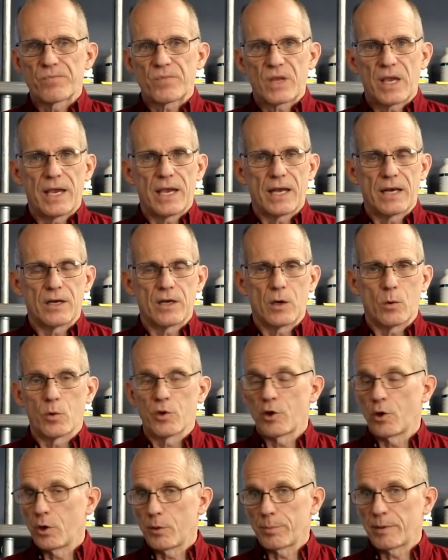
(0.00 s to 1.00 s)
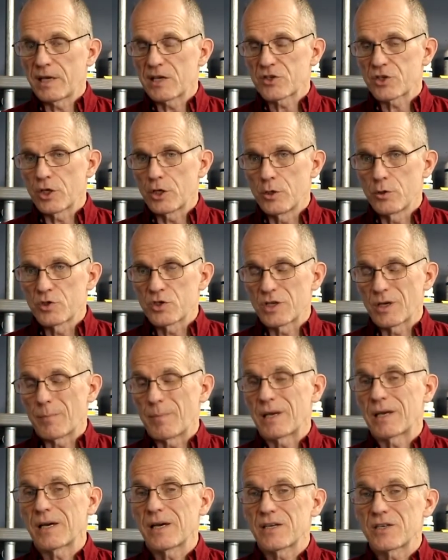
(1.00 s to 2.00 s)
and we're the only place that uses it
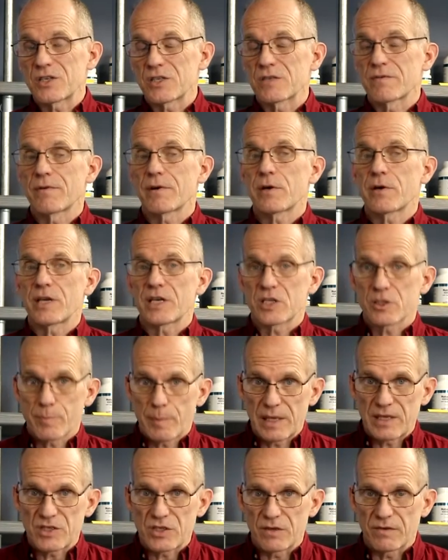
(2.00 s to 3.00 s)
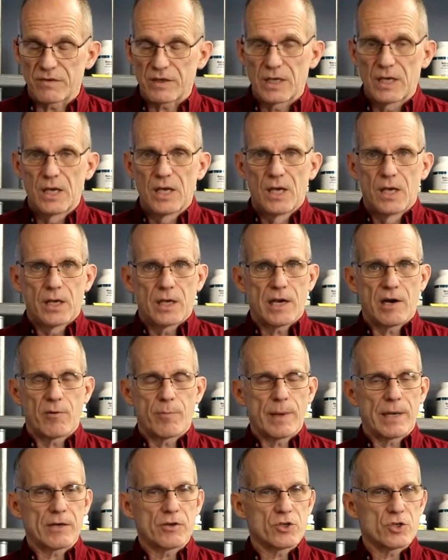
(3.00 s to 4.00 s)
because it's very expensive.
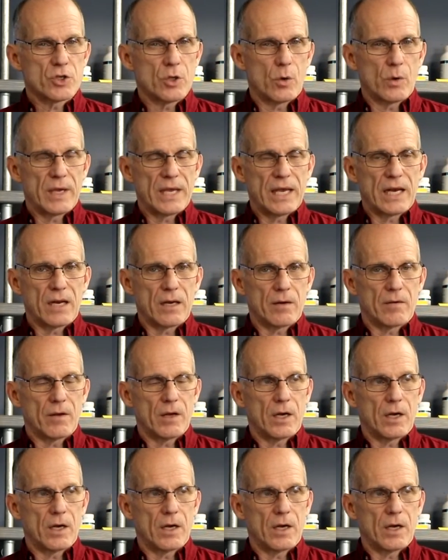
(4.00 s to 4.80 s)
Chiropractors don't get